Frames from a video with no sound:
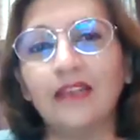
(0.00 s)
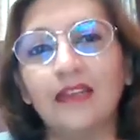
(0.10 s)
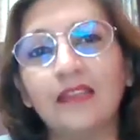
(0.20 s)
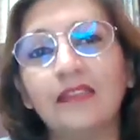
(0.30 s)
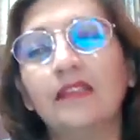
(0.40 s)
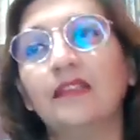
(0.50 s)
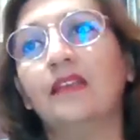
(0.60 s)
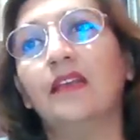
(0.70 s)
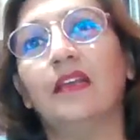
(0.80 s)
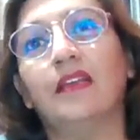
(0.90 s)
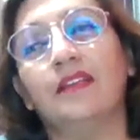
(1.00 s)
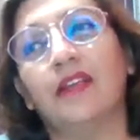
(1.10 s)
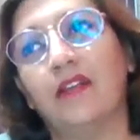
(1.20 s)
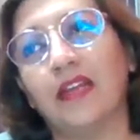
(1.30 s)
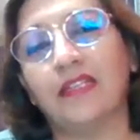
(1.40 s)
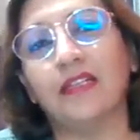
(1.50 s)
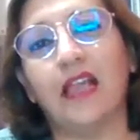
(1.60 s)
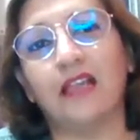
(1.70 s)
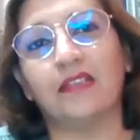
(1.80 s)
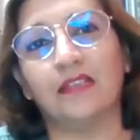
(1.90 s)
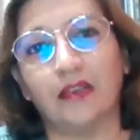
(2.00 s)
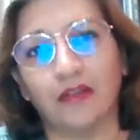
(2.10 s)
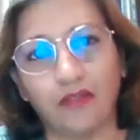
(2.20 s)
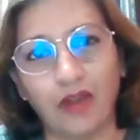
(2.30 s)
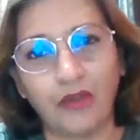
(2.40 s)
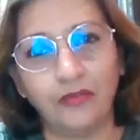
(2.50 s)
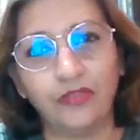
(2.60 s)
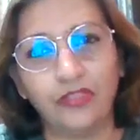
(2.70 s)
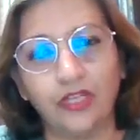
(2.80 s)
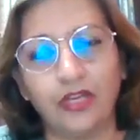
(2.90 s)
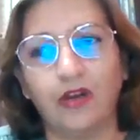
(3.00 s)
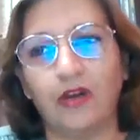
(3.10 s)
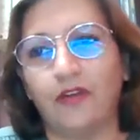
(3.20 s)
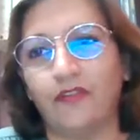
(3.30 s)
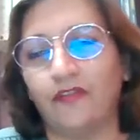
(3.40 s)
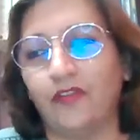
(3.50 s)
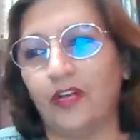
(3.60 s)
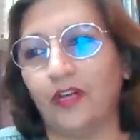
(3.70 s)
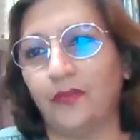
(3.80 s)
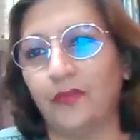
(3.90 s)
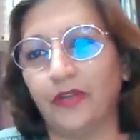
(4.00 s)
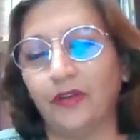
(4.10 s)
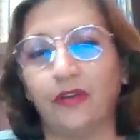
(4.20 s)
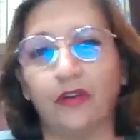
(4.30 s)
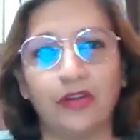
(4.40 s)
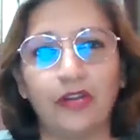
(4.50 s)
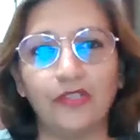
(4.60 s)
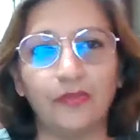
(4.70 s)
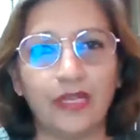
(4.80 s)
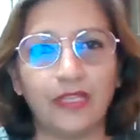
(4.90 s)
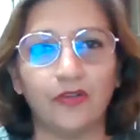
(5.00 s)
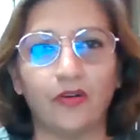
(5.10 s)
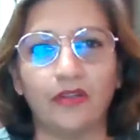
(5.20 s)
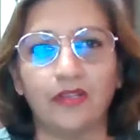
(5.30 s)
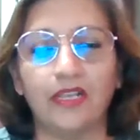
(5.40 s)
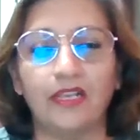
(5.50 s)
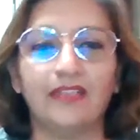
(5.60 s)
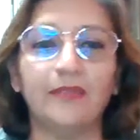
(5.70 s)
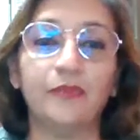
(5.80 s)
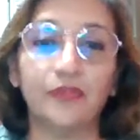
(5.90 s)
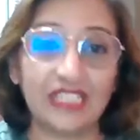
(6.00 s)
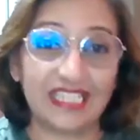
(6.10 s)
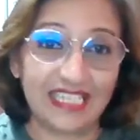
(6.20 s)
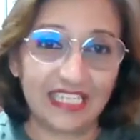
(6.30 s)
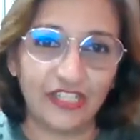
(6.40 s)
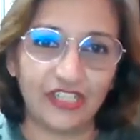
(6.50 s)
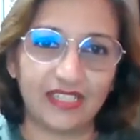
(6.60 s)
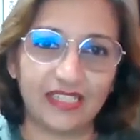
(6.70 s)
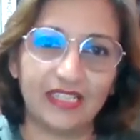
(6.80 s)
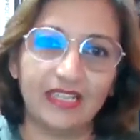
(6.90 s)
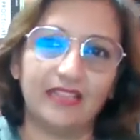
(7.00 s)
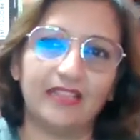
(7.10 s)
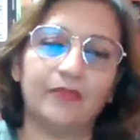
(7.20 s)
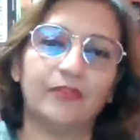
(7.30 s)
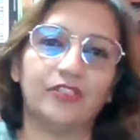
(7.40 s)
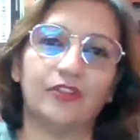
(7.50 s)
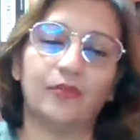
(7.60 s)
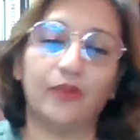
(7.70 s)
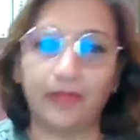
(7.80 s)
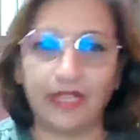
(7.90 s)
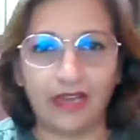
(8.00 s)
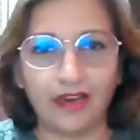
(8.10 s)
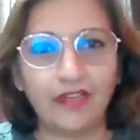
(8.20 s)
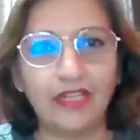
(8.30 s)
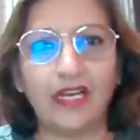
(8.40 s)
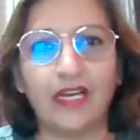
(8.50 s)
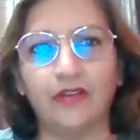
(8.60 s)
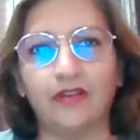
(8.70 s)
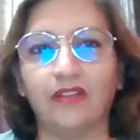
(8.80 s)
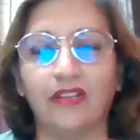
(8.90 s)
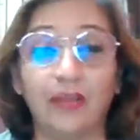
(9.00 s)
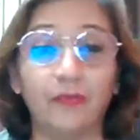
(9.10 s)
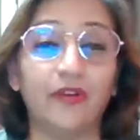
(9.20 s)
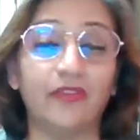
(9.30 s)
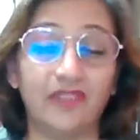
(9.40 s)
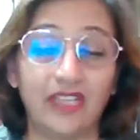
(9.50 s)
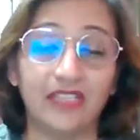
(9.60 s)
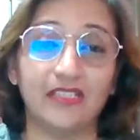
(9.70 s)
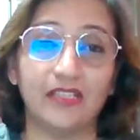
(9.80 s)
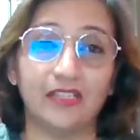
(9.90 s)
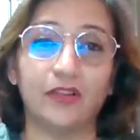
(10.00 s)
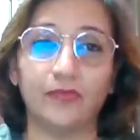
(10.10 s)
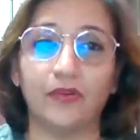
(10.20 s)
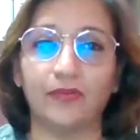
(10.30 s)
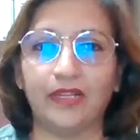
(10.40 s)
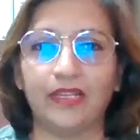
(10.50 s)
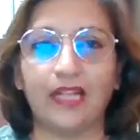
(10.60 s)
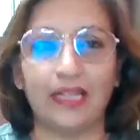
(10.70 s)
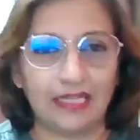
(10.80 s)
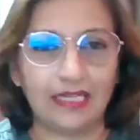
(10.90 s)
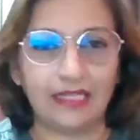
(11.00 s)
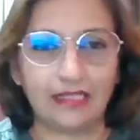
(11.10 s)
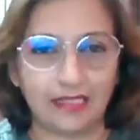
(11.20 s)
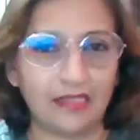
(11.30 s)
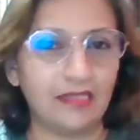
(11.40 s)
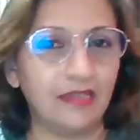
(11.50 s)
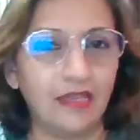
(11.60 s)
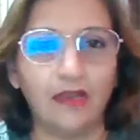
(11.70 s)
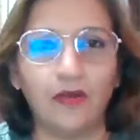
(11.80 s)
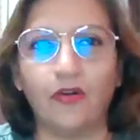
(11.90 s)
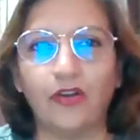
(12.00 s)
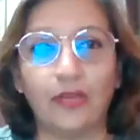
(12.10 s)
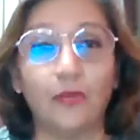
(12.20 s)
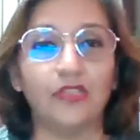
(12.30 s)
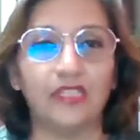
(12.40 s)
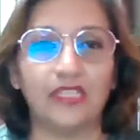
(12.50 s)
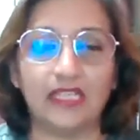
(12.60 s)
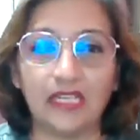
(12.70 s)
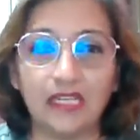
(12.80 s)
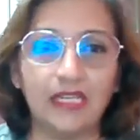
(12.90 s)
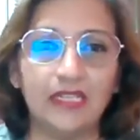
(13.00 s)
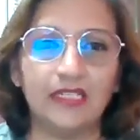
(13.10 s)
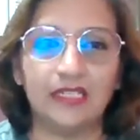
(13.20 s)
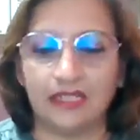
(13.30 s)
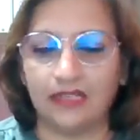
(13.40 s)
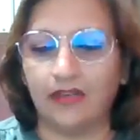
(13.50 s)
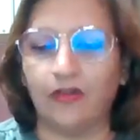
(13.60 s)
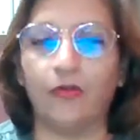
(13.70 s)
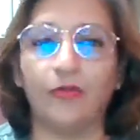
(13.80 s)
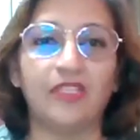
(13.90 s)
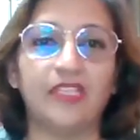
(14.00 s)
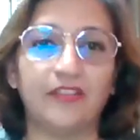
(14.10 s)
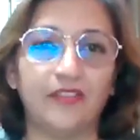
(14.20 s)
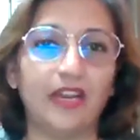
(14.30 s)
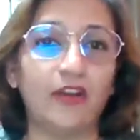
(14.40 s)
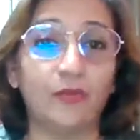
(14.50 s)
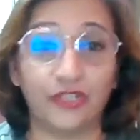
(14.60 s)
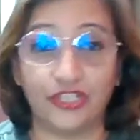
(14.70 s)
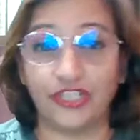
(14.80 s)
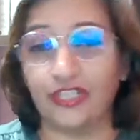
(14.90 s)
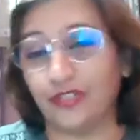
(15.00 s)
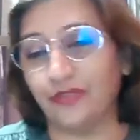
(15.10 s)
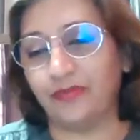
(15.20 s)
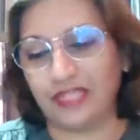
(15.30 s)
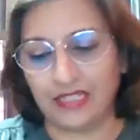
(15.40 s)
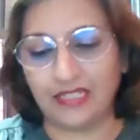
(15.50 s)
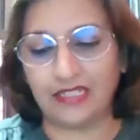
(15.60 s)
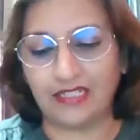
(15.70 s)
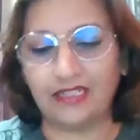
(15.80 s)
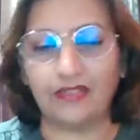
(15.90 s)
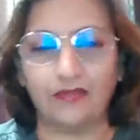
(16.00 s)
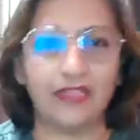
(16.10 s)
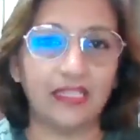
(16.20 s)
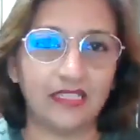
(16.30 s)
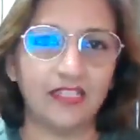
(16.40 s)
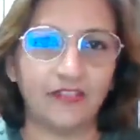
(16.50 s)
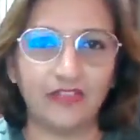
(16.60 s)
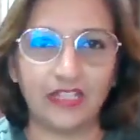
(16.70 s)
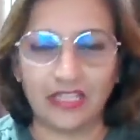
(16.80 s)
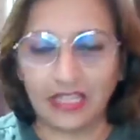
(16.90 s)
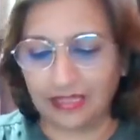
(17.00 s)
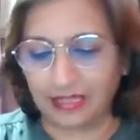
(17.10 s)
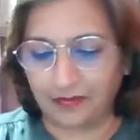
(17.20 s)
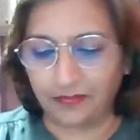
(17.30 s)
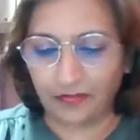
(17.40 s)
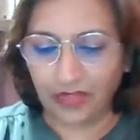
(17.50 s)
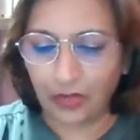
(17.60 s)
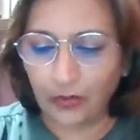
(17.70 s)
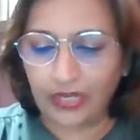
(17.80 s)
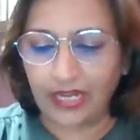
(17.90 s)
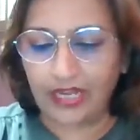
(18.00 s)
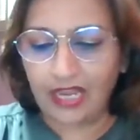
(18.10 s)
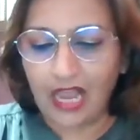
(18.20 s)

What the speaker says: unless the director has a ground of grounds based on the procedures that was not properly carried out or the number of days that's not properly calculated or he wasn't heard or wasn't given an opportunity to be heard. That's a different thing. Okay.